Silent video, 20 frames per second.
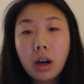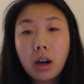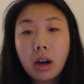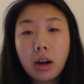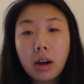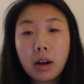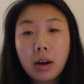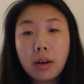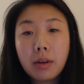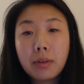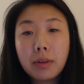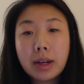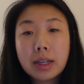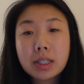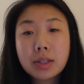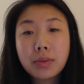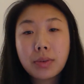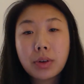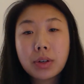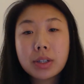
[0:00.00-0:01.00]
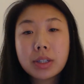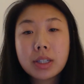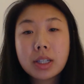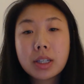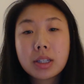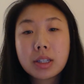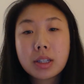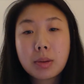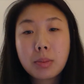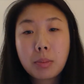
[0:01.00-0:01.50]
As for
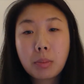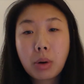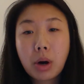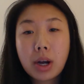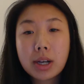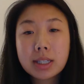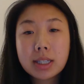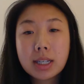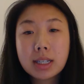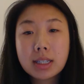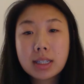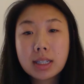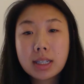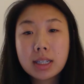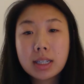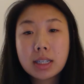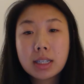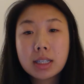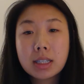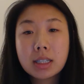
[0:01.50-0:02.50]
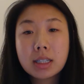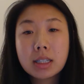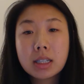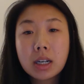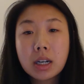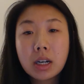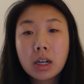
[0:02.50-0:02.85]
system processes,